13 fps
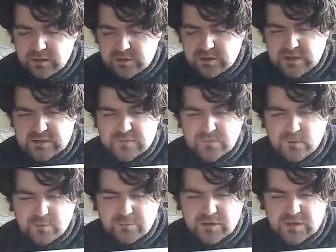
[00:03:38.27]

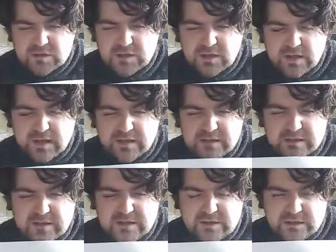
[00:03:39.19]
Transformers, and
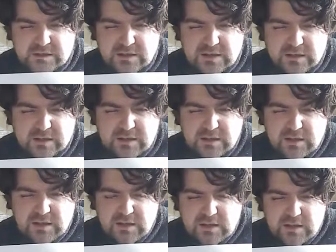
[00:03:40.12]
they use the
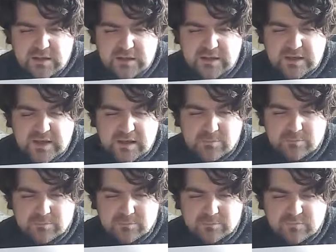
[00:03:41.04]

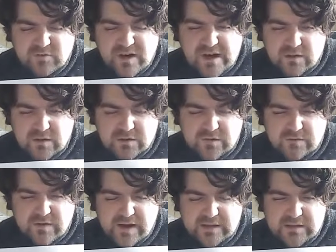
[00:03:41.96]
railgun
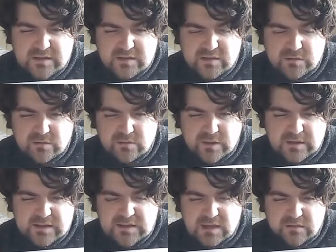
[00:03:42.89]
effect to
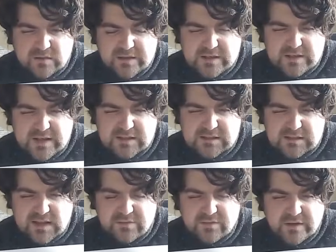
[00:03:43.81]
accelerate the next
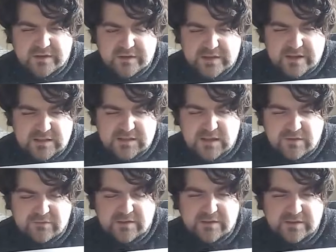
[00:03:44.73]
level and the next
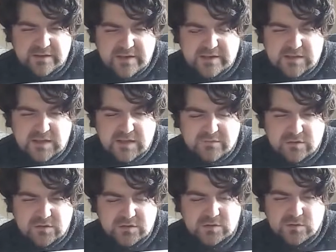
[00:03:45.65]
level and the next
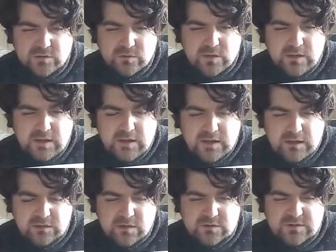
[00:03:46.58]
level to
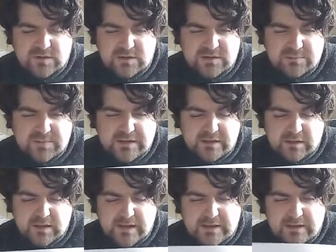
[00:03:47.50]
close to the speed of
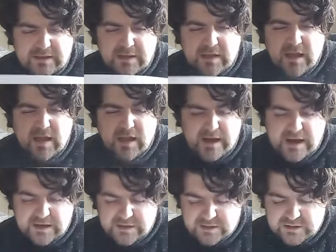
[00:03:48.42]
light. I
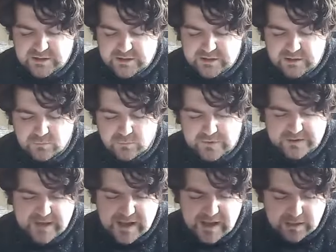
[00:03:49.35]
actually think we
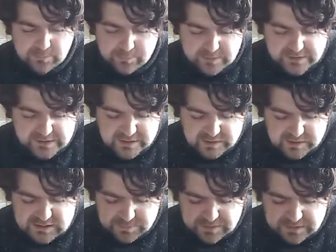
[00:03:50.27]
can beat the
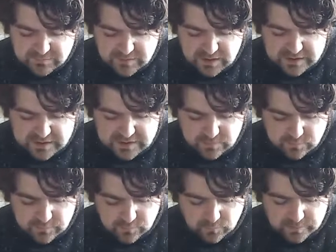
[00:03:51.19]
speed of light
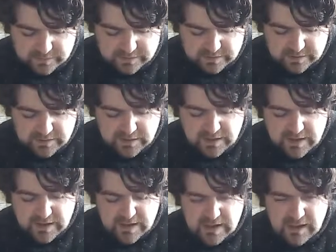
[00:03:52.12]
with
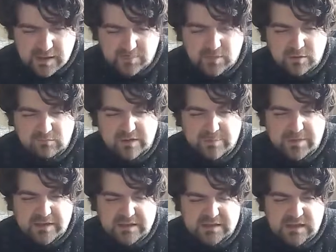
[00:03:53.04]
a
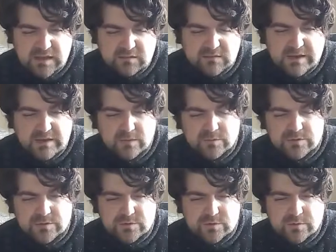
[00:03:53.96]
ribbon accelerator, which
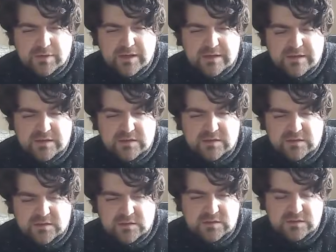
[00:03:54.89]
is one of my ideas,
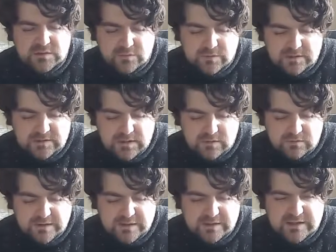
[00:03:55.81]
is to
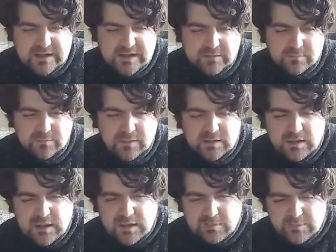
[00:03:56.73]
accelerate a tin
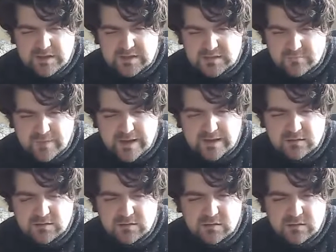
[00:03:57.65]
piece of
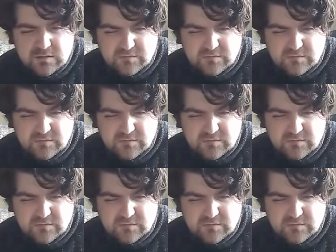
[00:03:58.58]
metal.